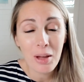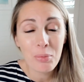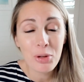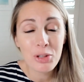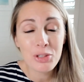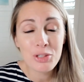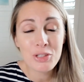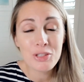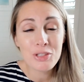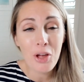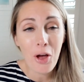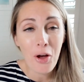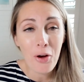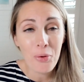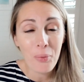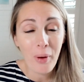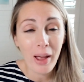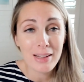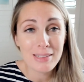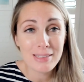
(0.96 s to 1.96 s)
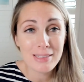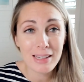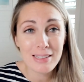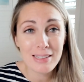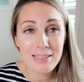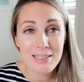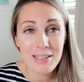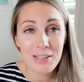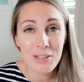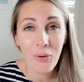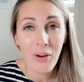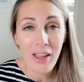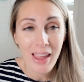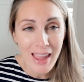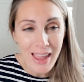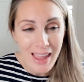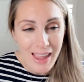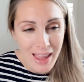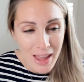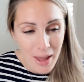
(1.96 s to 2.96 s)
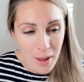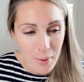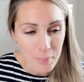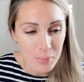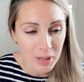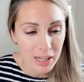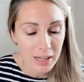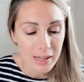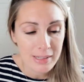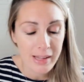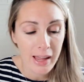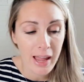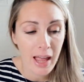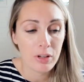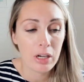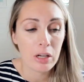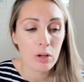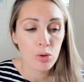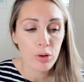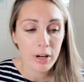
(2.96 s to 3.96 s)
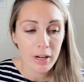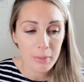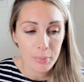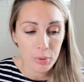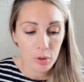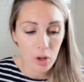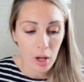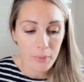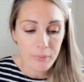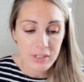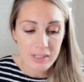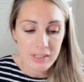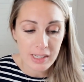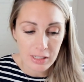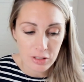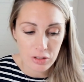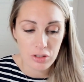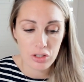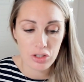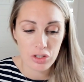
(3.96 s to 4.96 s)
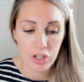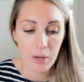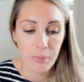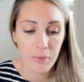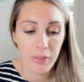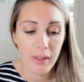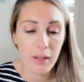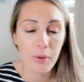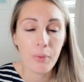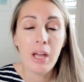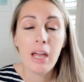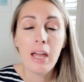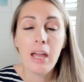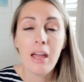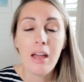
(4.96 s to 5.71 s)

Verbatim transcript: am so excited that you're here because I have an incredible conversation to share with you